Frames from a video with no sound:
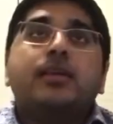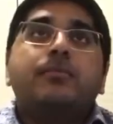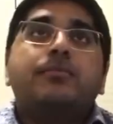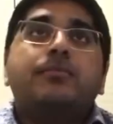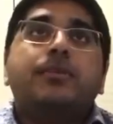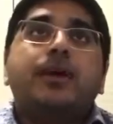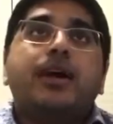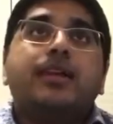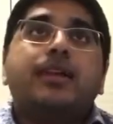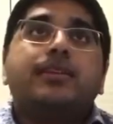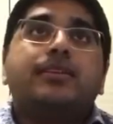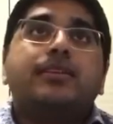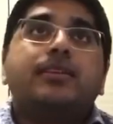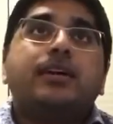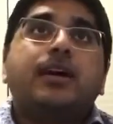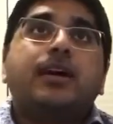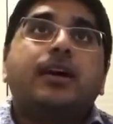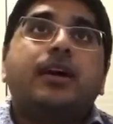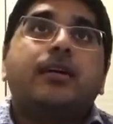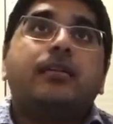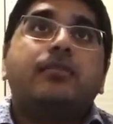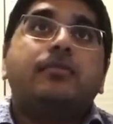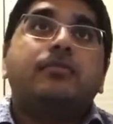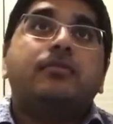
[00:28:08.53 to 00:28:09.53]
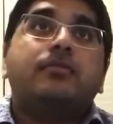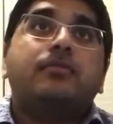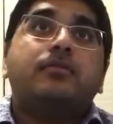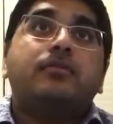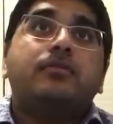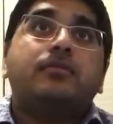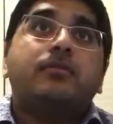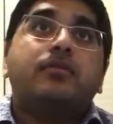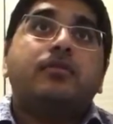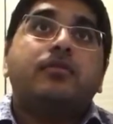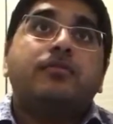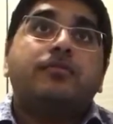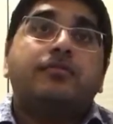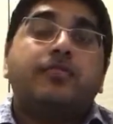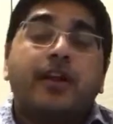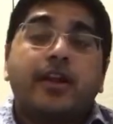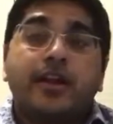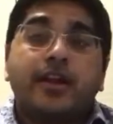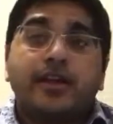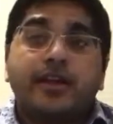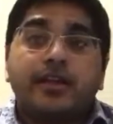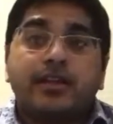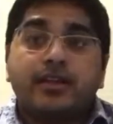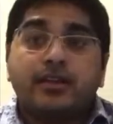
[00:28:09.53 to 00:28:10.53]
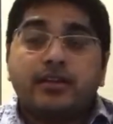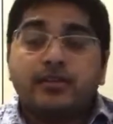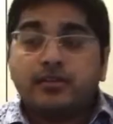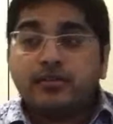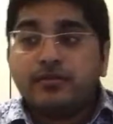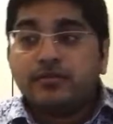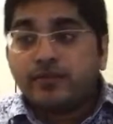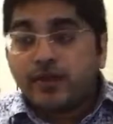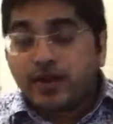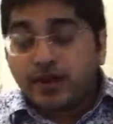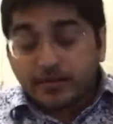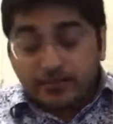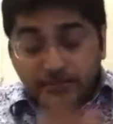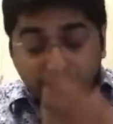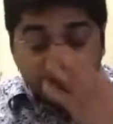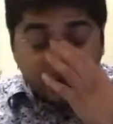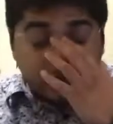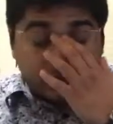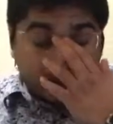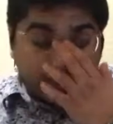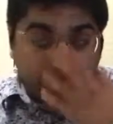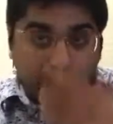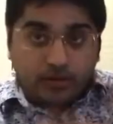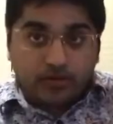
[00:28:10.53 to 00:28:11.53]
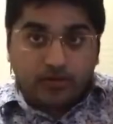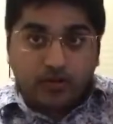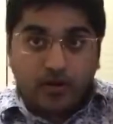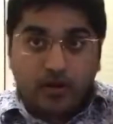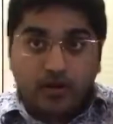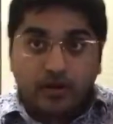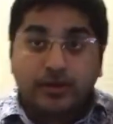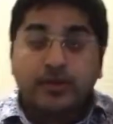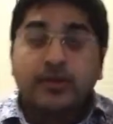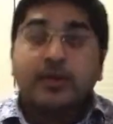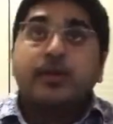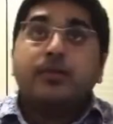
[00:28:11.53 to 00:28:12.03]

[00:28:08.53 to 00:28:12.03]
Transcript: But very, very much later on,